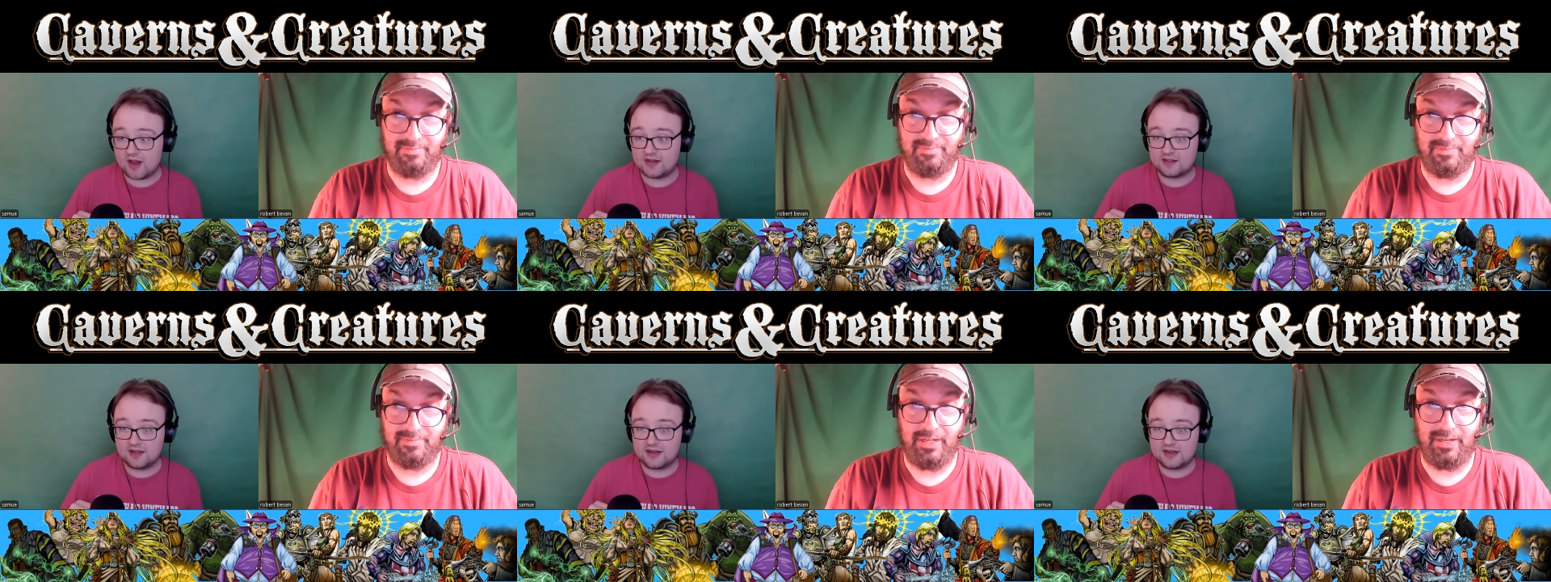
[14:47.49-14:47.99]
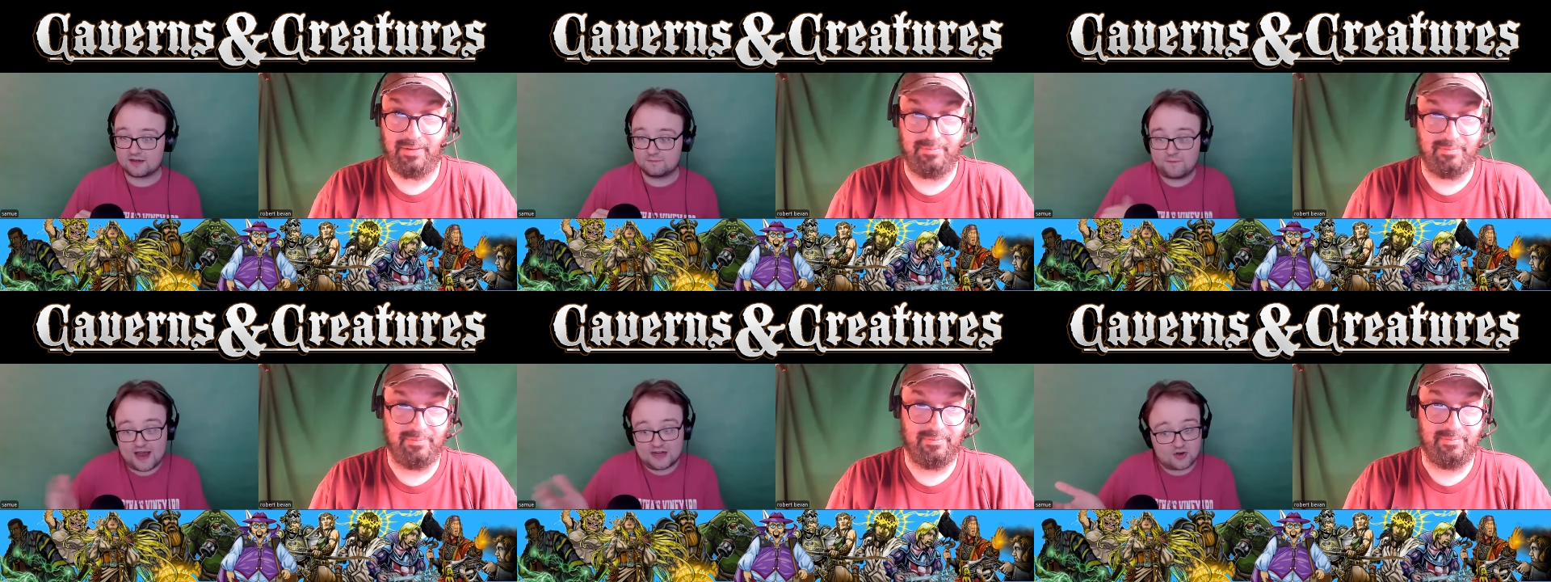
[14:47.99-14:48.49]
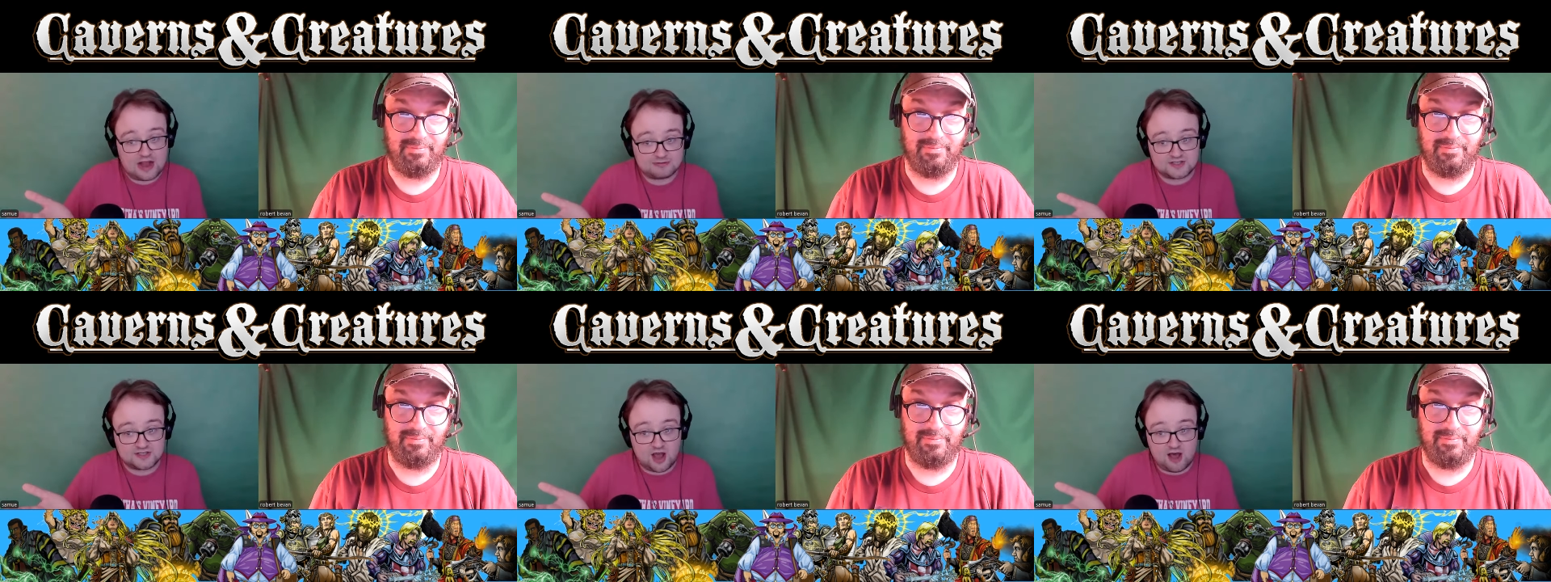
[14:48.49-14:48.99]
Speaker 1: Like yeah. Find Traps is the
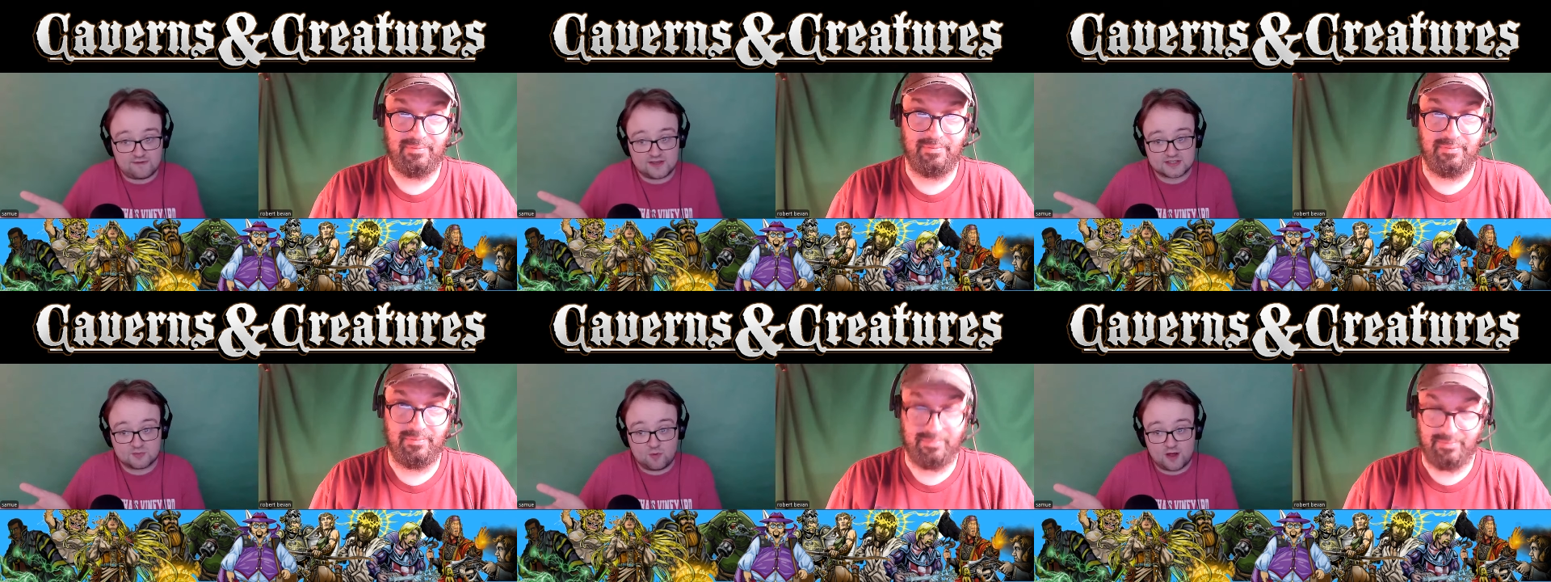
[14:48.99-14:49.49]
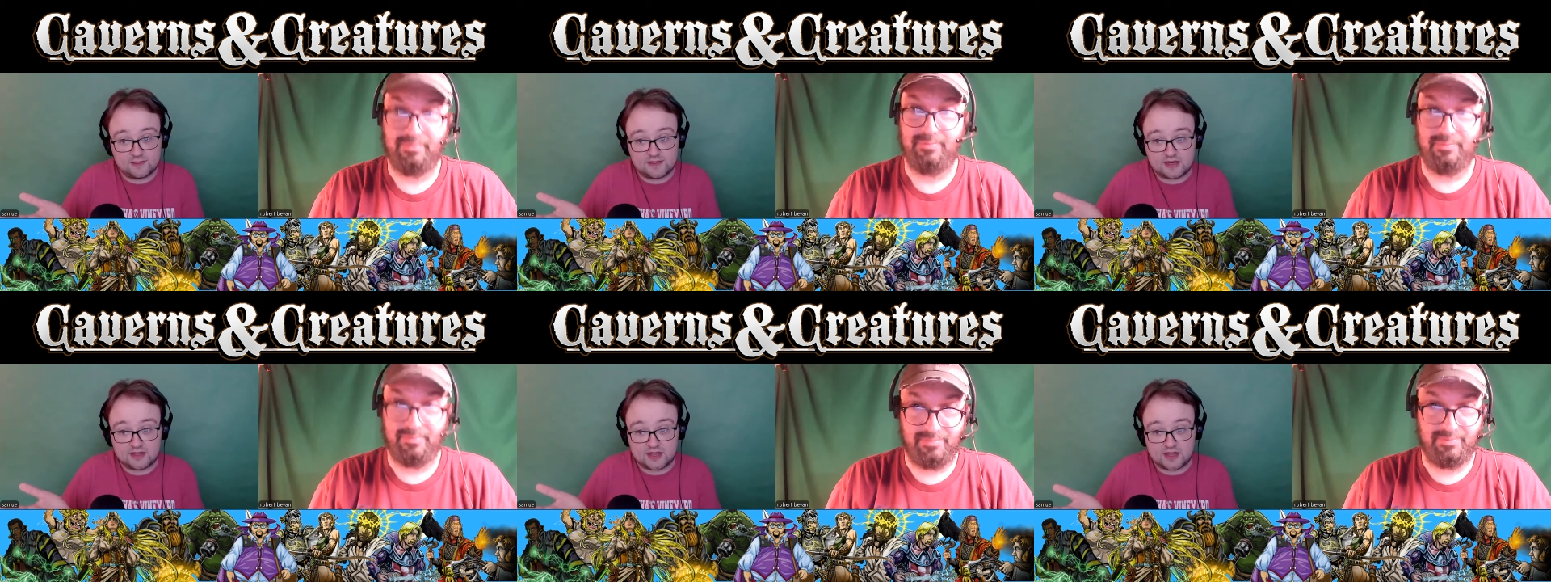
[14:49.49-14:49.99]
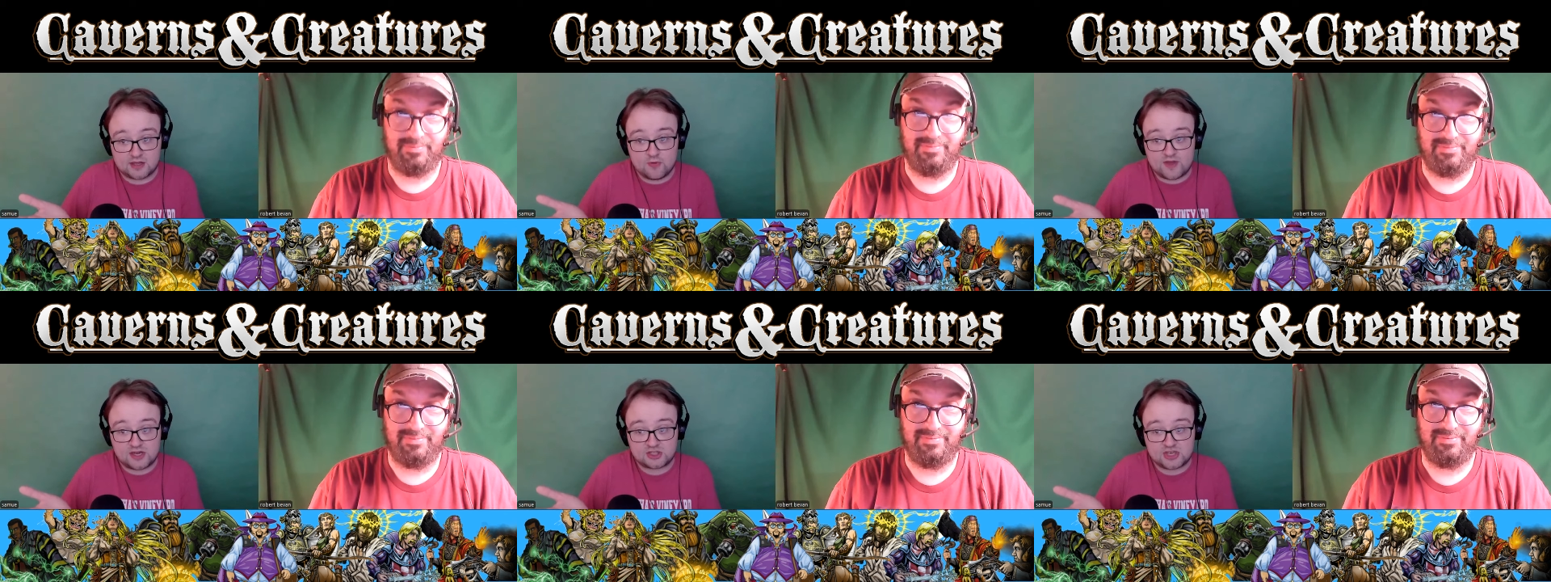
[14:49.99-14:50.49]
obvious one that like, oh, they just
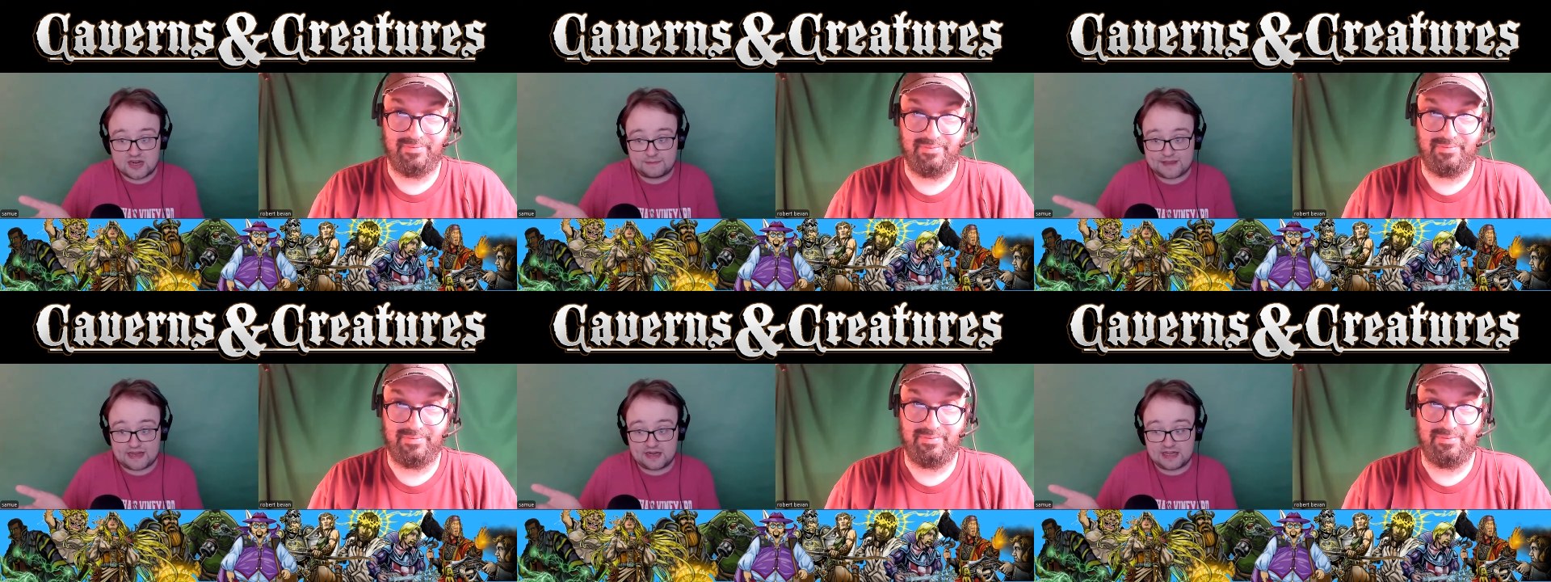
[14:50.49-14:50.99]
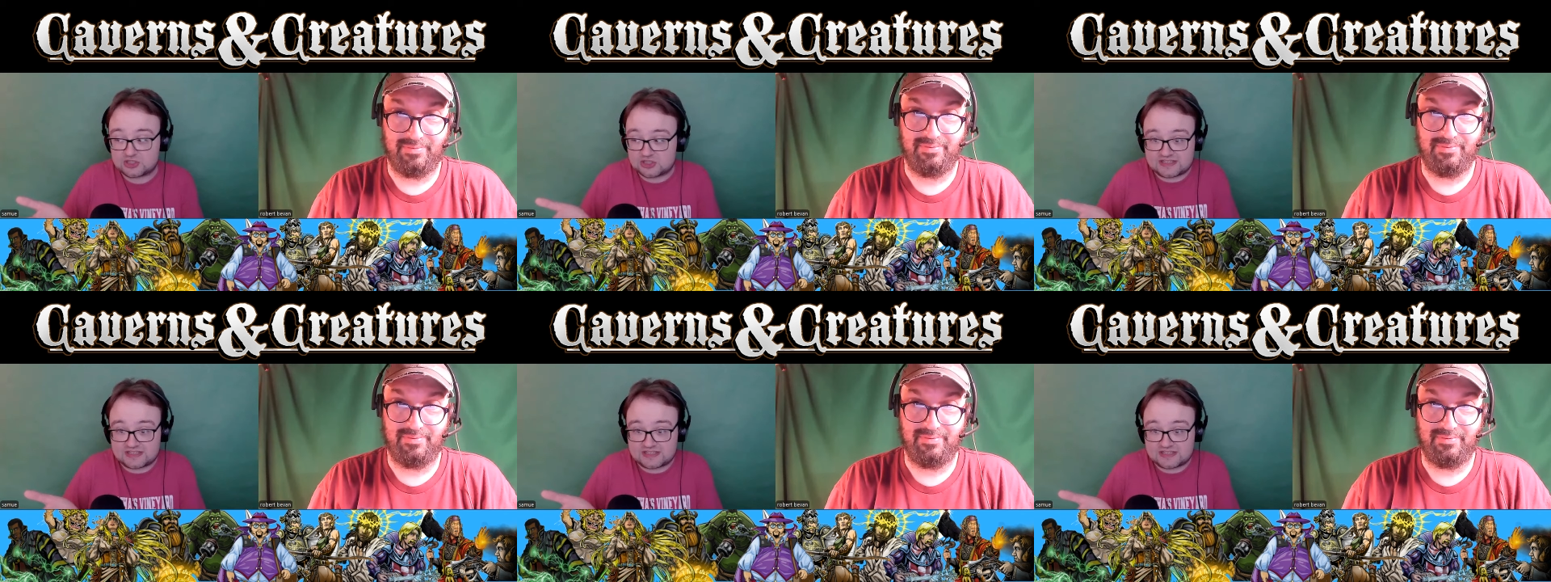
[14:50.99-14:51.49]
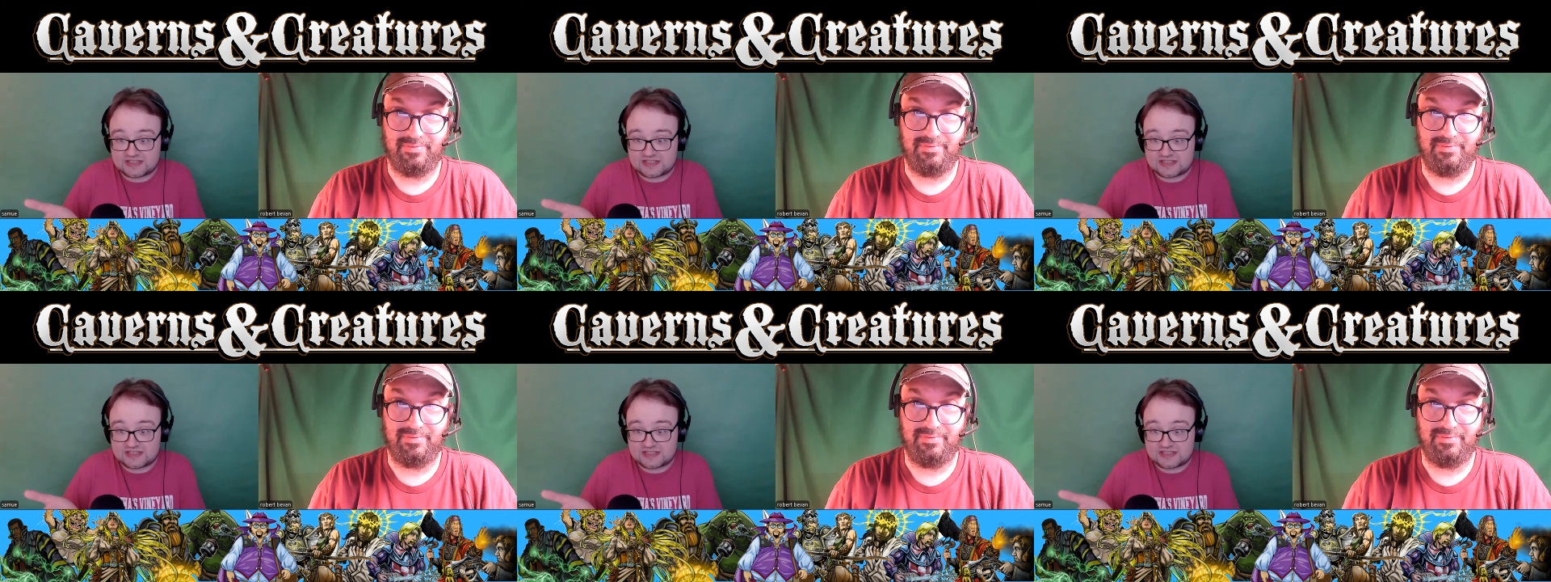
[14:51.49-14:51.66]
didn't update it. It's just exact